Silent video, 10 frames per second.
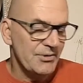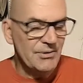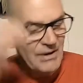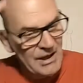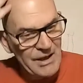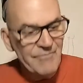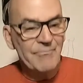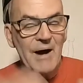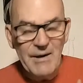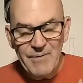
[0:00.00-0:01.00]
to
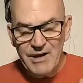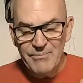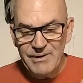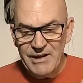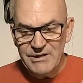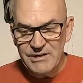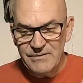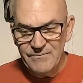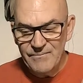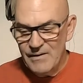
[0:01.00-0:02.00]
my
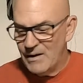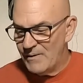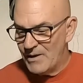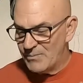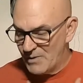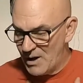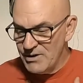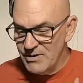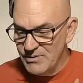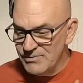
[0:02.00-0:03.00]
recommendation, and that's what I
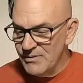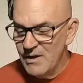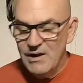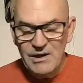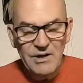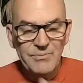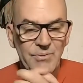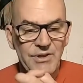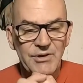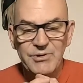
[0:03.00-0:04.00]
use, is
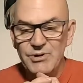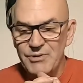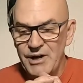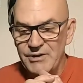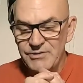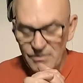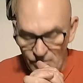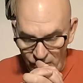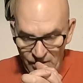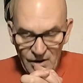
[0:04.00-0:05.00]
within 2 grains
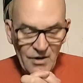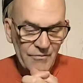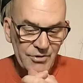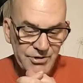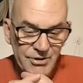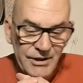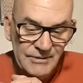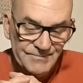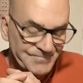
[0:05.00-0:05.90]
for shooting.